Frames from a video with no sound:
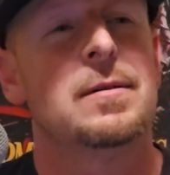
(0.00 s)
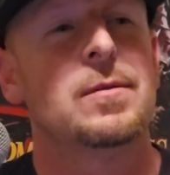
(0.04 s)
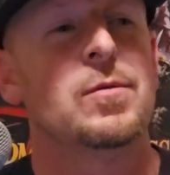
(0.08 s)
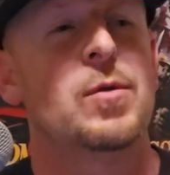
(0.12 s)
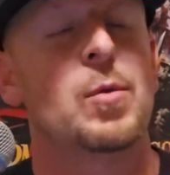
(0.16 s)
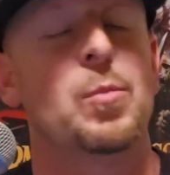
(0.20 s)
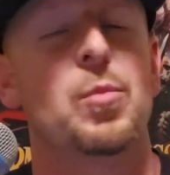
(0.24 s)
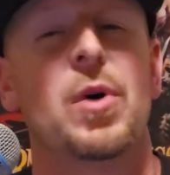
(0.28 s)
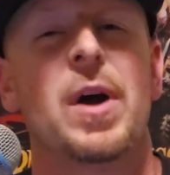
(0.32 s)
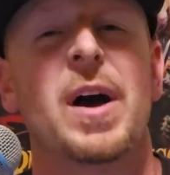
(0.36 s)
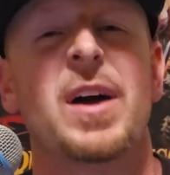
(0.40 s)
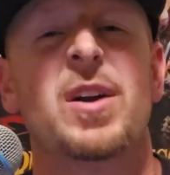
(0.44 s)

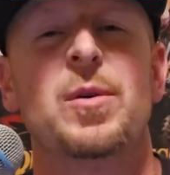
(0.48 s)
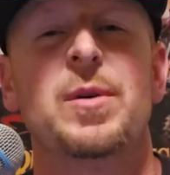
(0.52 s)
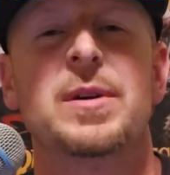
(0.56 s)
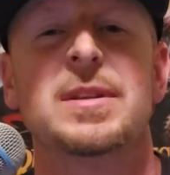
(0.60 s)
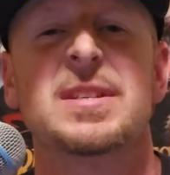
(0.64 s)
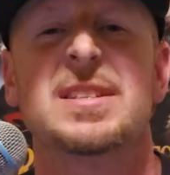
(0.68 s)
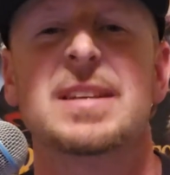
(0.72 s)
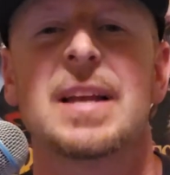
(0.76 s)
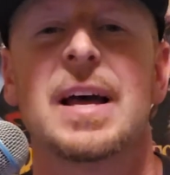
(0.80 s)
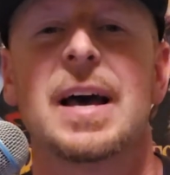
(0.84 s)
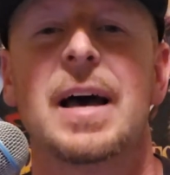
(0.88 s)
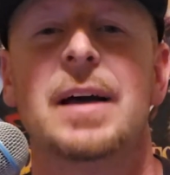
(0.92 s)
vibrato
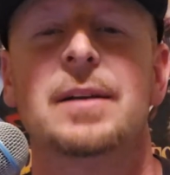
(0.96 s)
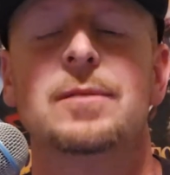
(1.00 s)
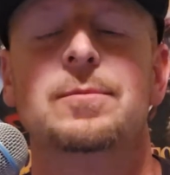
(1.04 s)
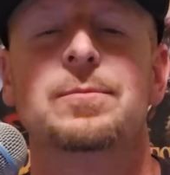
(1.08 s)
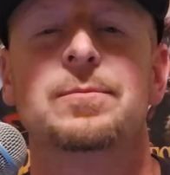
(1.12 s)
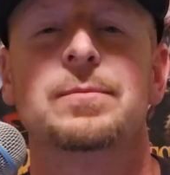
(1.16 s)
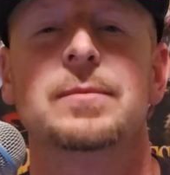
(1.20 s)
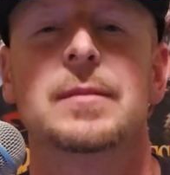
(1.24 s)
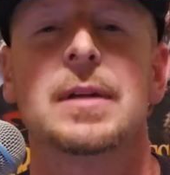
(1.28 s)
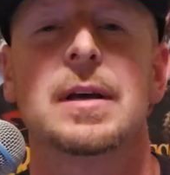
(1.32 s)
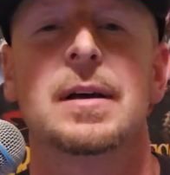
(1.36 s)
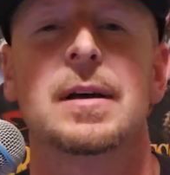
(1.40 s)
is not.
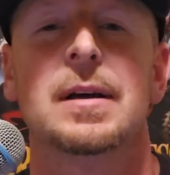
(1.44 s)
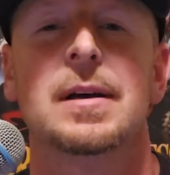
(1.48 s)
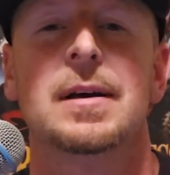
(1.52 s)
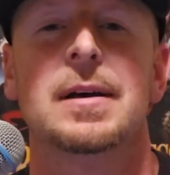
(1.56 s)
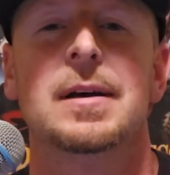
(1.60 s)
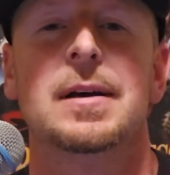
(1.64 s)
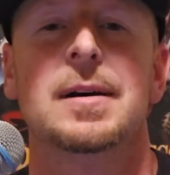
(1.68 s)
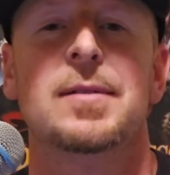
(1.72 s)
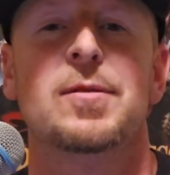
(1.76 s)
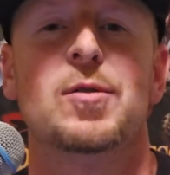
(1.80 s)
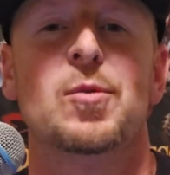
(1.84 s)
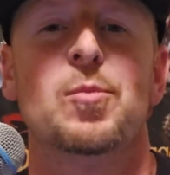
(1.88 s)

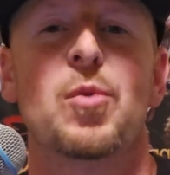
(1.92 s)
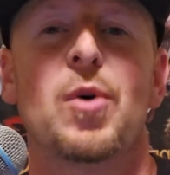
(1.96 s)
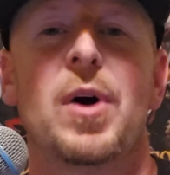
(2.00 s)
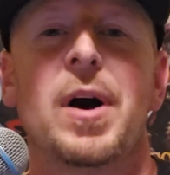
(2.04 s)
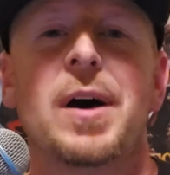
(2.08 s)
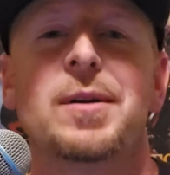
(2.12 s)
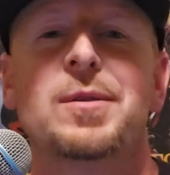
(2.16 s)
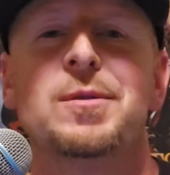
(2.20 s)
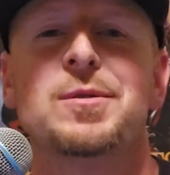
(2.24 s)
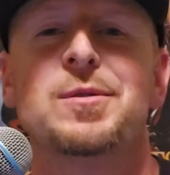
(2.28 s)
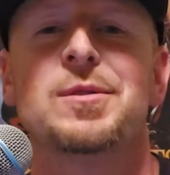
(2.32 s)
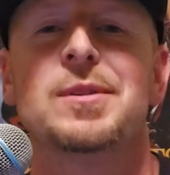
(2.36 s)

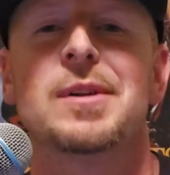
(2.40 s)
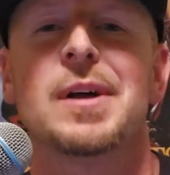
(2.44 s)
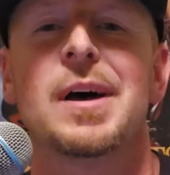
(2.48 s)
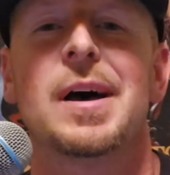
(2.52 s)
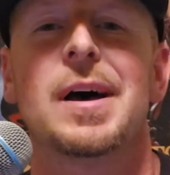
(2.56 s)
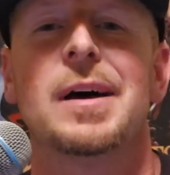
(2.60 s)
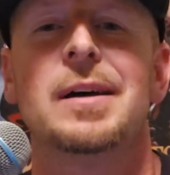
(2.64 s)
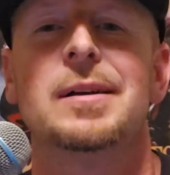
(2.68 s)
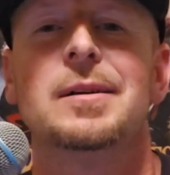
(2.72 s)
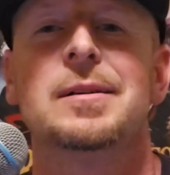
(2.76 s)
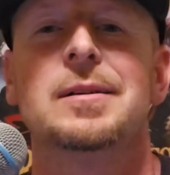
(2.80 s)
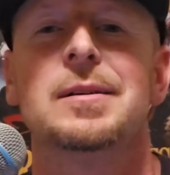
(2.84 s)
Vibrato is
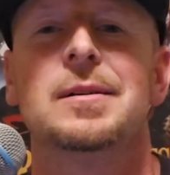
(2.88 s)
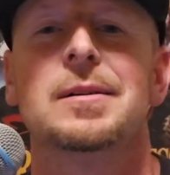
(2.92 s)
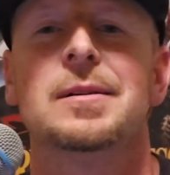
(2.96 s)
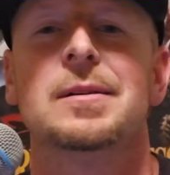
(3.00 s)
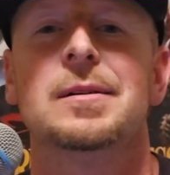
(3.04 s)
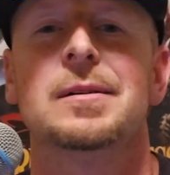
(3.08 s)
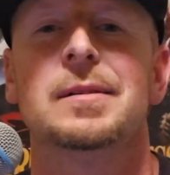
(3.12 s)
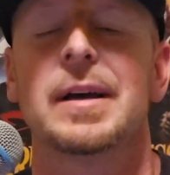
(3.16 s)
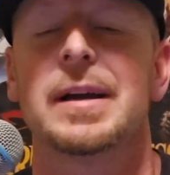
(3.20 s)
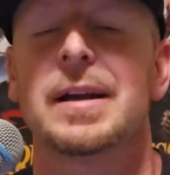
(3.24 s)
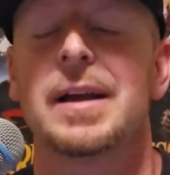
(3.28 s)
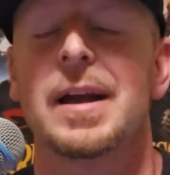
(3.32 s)
not
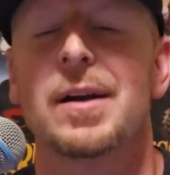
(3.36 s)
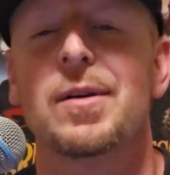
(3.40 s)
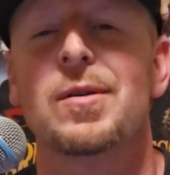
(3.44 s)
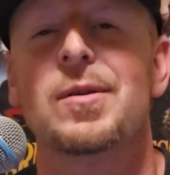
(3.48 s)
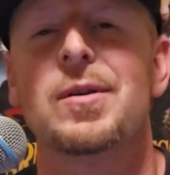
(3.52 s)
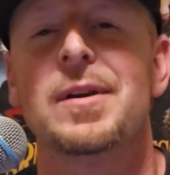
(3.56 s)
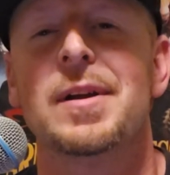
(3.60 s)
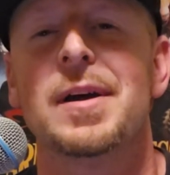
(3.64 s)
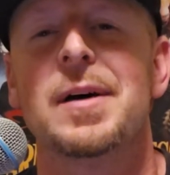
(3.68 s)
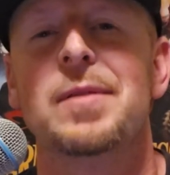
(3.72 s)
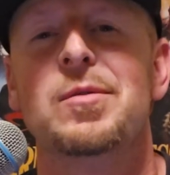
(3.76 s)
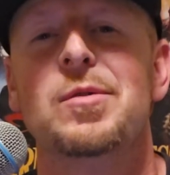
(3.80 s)
like
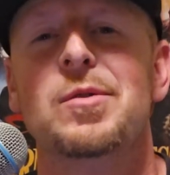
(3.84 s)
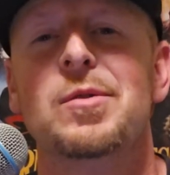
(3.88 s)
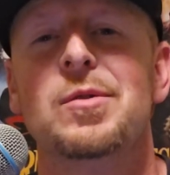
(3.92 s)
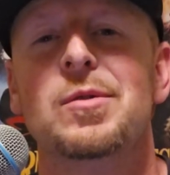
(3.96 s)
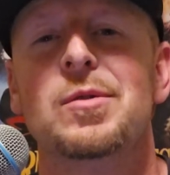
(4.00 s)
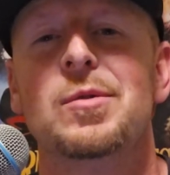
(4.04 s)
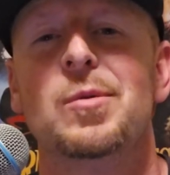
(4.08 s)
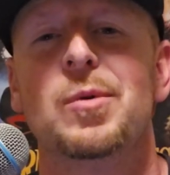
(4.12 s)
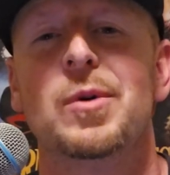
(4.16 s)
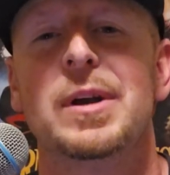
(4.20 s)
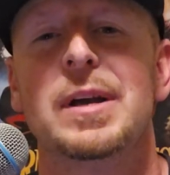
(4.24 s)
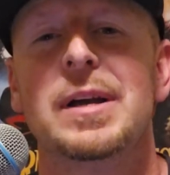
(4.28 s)
Aaron Neville,
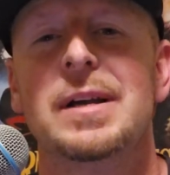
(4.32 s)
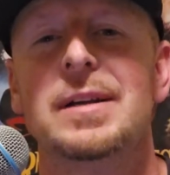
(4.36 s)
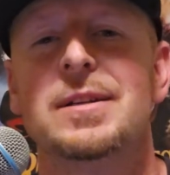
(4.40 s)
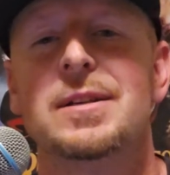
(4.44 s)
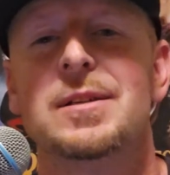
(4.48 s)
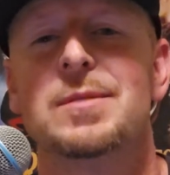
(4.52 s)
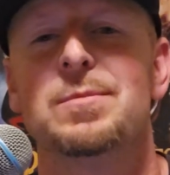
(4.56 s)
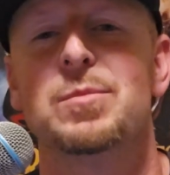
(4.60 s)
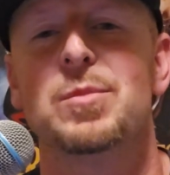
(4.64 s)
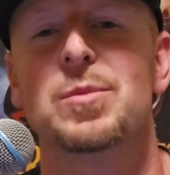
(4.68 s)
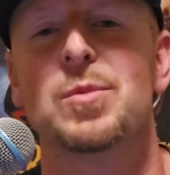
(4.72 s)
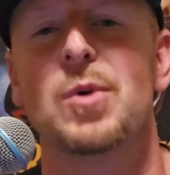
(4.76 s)
where
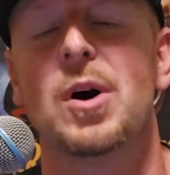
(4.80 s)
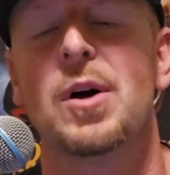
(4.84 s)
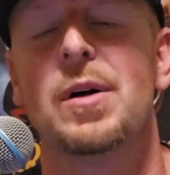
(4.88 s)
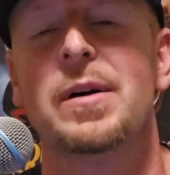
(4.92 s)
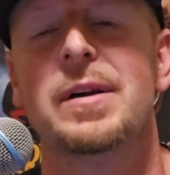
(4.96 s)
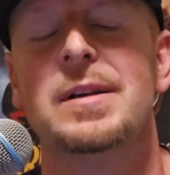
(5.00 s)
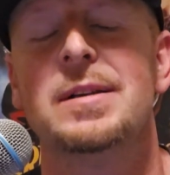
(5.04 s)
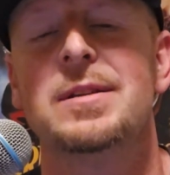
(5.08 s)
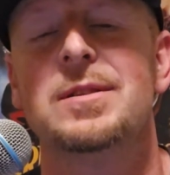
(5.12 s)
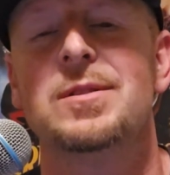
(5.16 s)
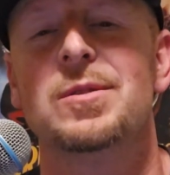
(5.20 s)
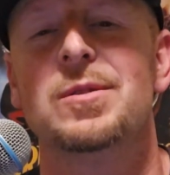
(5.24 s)
all
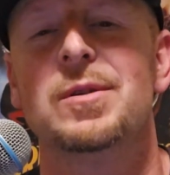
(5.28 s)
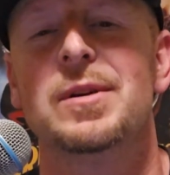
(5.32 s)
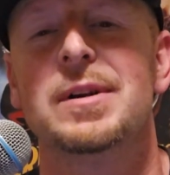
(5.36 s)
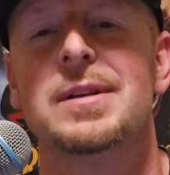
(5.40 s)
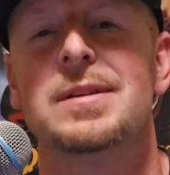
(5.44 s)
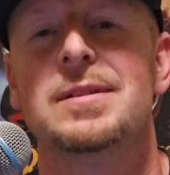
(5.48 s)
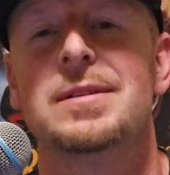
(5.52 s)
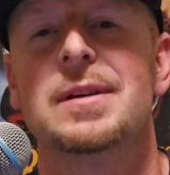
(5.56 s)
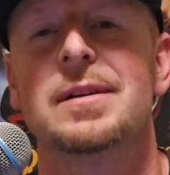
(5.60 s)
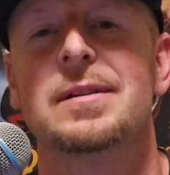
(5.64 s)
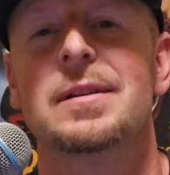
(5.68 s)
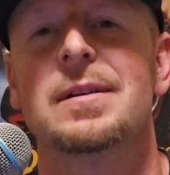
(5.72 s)
he's doing,
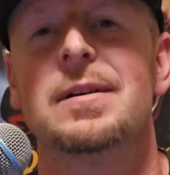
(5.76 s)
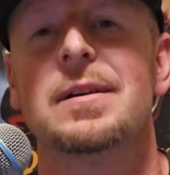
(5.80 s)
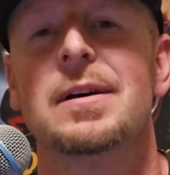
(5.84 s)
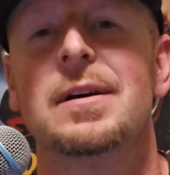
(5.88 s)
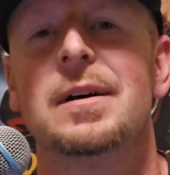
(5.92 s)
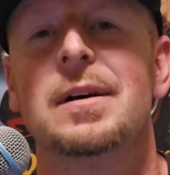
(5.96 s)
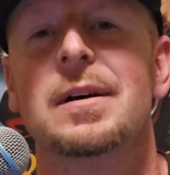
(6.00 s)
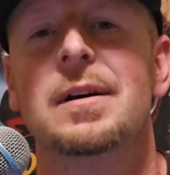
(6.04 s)
he's like the